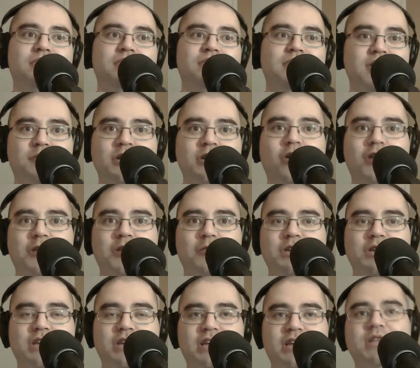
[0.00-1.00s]
you call
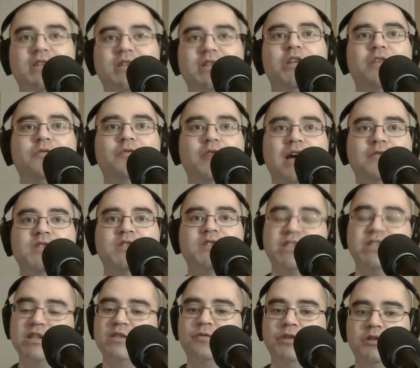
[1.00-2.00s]
it because I mean, if you have
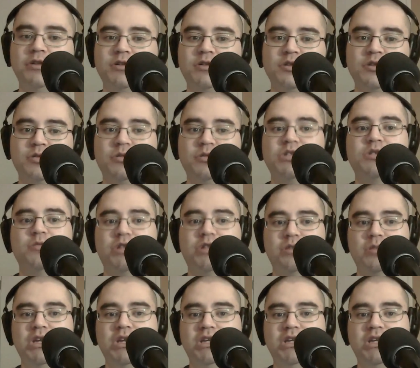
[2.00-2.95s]
6 filters, which is what the mini